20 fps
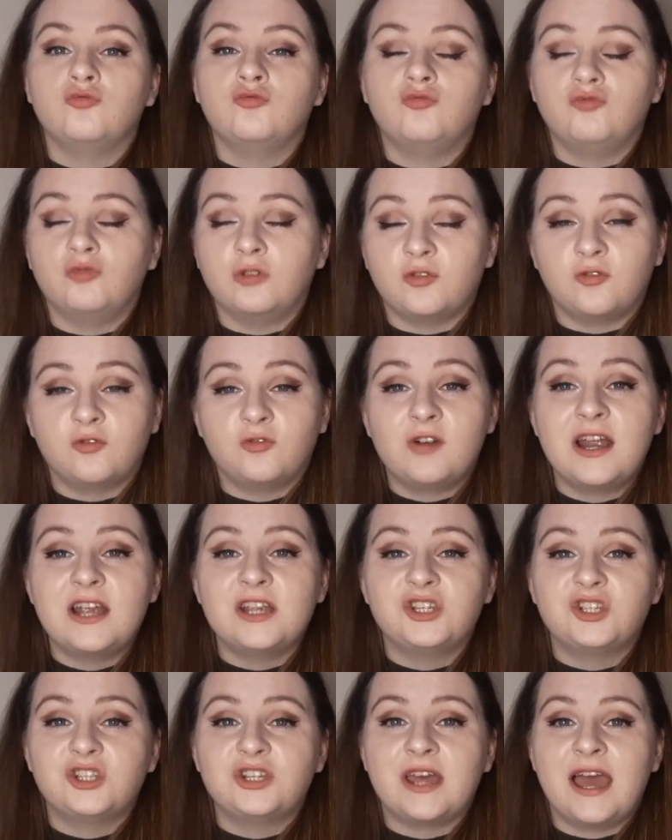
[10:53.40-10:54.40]

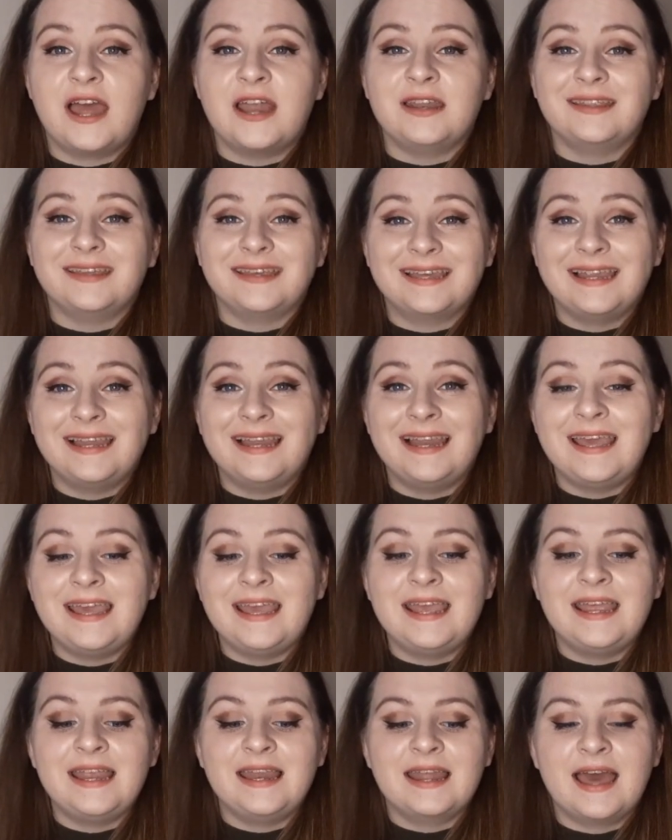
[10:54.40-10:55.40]
refreshed and
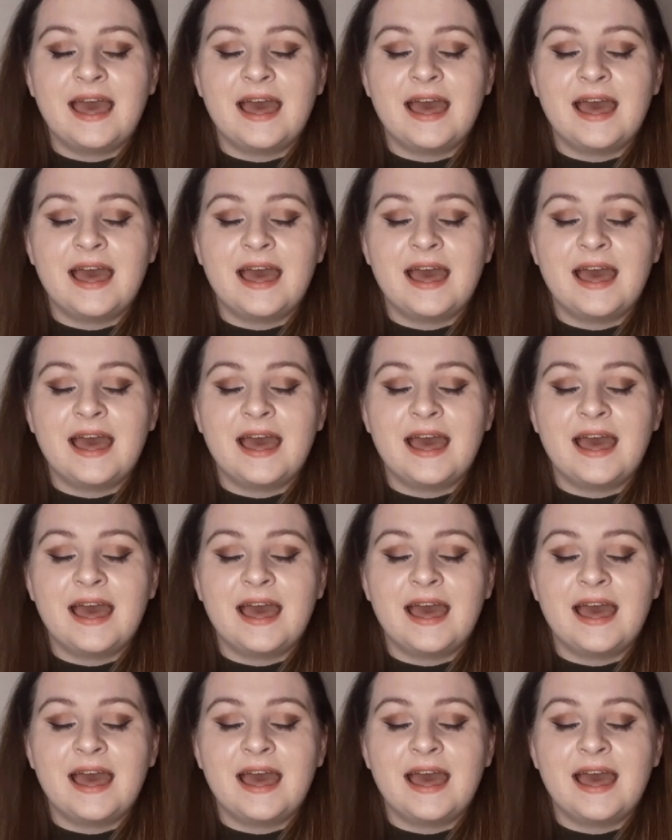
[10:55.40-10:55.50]
clean